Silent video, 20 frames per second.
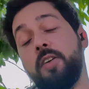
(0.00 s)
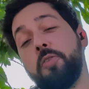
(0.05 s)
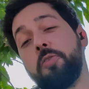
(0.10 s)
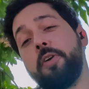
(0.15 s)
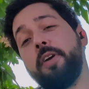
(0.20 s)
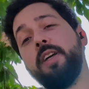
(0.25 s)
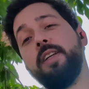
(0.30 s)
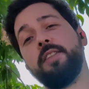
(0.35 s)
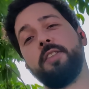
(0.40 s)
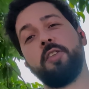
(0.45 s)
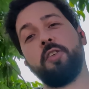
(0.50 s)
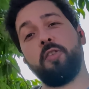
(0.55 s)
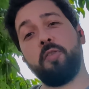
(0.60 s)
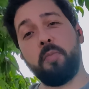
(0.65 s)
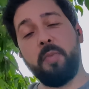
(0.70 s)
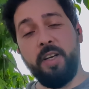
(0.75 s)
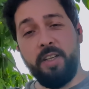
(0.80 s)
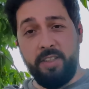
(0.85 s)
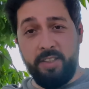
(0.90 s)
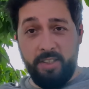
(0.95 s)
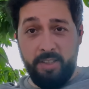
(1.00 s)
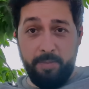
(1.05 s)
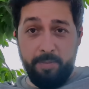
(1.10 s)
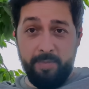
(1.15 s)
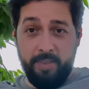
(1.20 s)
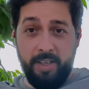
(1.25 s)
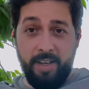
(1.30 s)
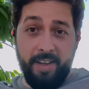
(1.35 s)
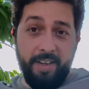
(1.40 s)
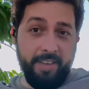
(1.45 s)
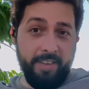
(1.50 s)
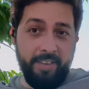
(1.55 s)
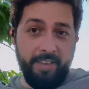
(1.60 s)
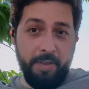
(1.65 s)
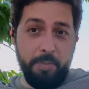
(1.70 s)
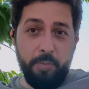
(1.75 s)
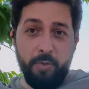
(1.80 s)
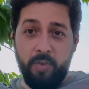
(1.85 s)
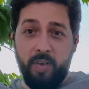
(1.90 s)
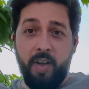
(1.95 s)
All right, so my team
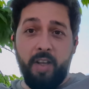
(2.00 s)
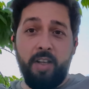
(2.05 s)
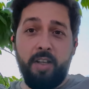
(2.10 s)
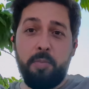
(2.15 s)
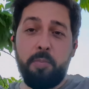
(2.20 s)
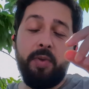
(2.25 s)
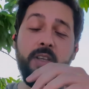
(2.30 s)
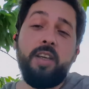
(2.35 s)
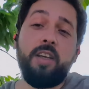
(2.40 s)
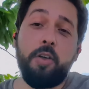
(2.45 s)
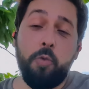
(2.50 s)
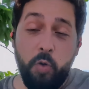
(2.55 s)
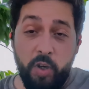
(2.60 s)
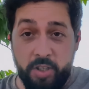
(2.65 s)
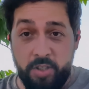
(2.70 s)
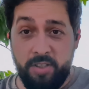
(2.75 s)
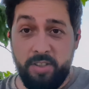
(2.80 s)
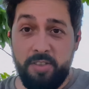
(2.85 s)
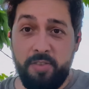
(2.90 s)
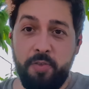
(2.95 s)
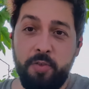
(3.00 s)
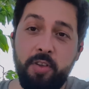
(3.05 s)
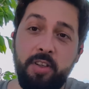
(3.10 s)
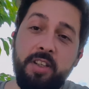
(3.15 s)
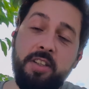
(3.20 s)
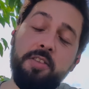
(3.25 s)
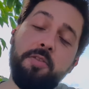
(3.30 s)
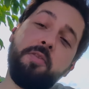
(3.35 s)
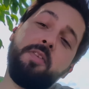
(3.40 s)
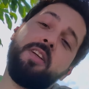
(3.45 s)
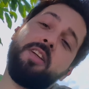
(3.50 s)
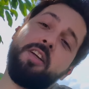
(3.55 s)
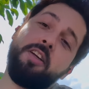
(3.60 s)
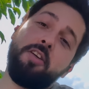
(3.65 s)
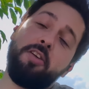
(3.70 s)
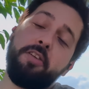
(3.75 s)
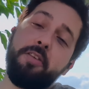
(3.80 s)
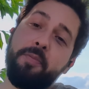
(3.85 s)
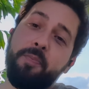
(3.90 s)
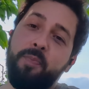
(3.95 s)
kindly provided me questions for this
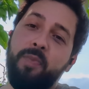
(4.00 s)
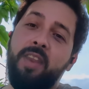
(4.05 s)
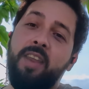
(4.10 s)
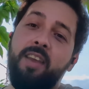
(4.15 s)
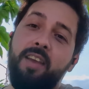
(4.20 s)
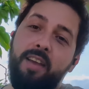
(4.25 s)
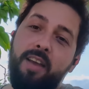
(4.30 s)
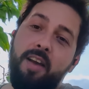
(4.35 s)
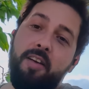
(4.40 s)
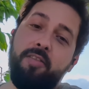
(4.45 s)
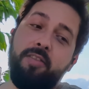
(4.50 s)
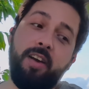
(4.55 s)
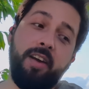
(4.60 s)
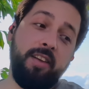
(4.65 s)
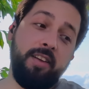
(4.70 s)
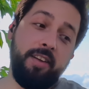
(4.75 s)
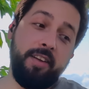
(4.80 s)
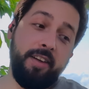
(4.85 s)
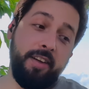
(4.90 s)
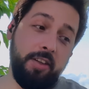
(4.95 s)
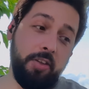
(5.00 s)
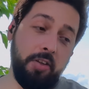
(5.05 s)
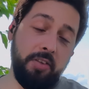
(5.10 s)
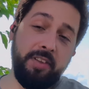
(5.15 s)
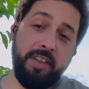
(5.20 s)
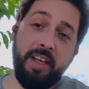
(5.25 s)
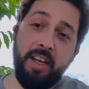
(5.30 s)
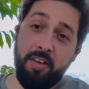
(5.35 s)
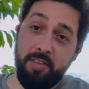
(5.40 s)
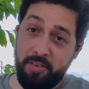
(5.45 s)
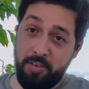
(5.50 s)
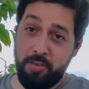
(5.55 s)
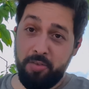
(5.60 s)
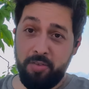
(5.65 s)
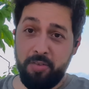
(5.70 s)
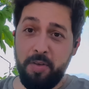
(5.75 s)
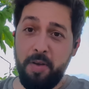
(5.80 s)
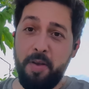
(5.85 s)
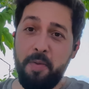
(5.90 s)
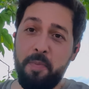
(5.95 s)
video. Finally, I don't have
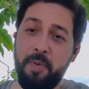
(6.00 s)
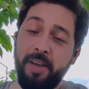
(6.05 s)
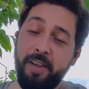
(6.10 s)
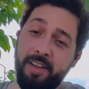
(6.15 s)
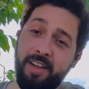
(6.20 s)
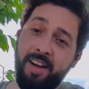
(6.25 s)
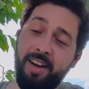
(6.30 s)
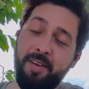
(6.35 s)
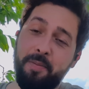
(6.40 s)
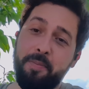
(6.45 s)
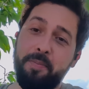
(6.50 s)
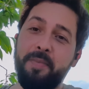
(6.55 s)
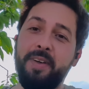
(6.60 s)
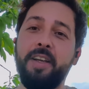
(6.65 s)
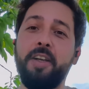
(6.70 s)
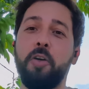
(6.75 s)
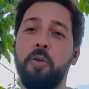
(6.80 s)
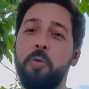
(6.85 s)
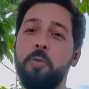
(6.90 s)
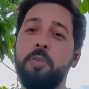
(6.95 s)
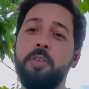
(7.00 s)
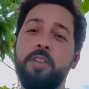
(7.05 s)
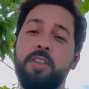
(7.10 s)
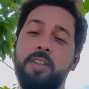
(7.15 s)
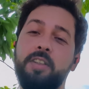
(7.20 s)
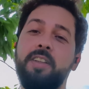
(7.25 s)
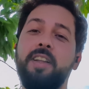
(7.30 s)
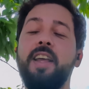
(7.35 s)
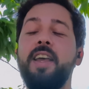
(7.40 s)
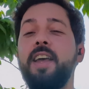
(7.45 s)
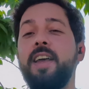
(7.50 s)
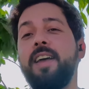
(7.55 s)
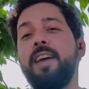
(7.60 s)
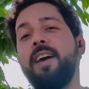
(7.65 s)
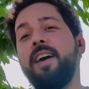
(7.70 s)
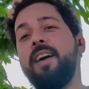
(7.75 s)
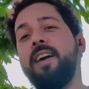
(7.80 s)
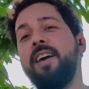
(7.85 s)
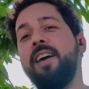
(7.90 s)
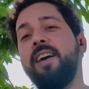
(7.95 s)
to make up my own
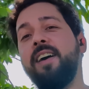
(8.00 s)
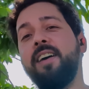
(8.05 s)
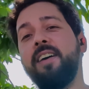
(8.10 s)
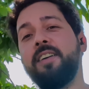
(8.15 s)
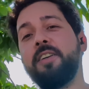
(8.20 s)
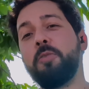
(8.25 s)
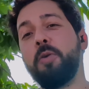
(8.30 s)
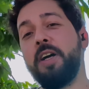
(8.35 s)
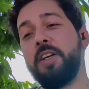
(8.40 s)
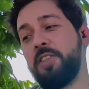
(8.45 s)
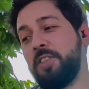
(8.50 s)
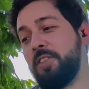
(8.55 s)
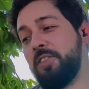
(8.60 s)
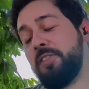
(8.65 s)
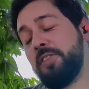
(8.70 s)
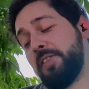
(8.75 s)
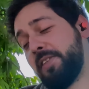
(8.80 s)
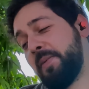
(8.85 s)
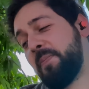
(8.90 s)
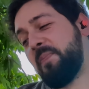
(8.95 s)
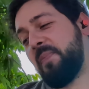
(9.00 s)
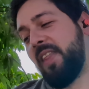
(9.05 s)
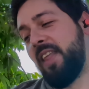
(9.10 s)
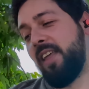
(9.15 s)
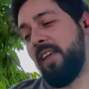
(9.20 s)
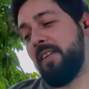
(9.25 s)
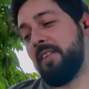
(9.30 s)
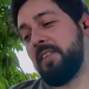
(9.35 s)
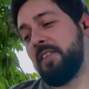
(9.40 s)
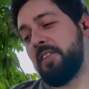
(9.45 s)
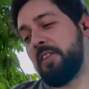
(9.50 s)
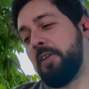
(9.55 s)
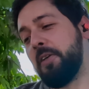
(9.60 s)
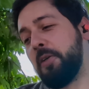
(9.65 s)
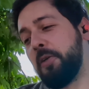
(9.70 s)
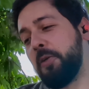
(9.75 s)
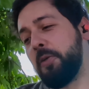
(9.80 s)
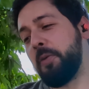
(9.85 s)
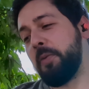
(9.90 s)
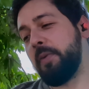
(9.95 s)
questions.
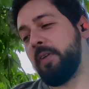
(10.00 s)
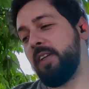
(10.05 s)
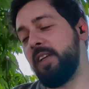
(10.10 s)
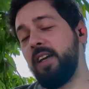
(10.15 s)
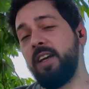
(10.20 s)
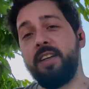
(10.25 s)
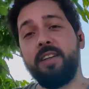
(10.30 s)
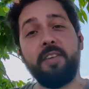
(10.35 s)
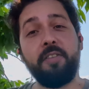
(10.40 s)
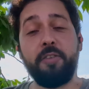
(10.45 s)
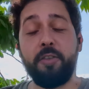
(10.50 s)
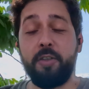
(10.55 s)
So yeah, the